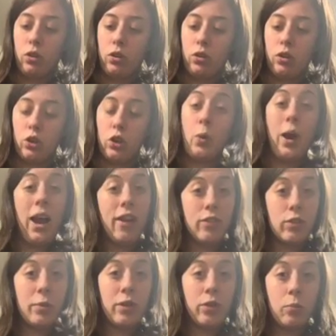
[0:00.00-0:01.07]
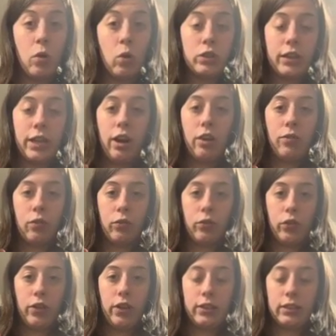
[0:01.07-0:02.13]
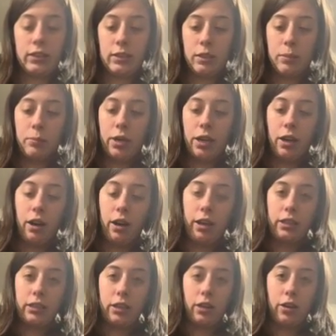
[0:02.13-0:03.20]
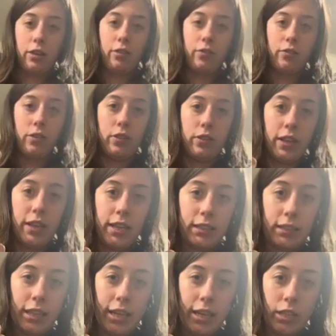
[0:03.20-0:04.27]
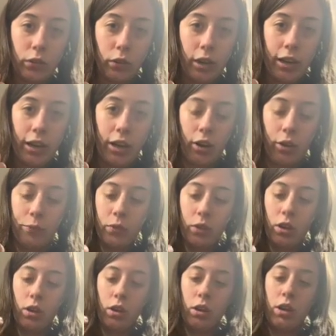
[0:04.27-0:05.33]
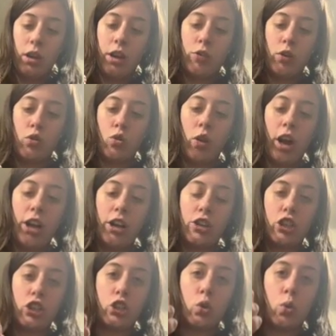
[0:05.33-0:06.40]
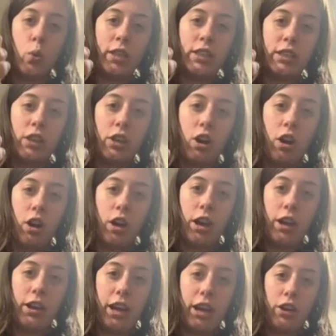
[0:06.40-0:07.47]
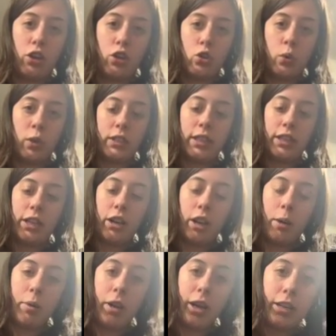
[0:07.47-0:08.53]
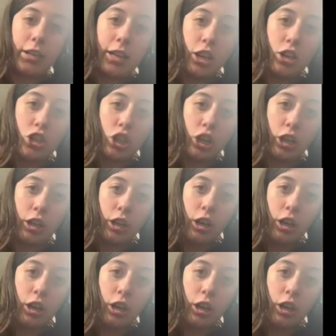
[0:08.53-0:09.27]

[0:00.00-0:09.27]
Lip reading: you have to be the most careful for this because of these keys right here. If you try to just twist it on and you're twisting and not paying attention,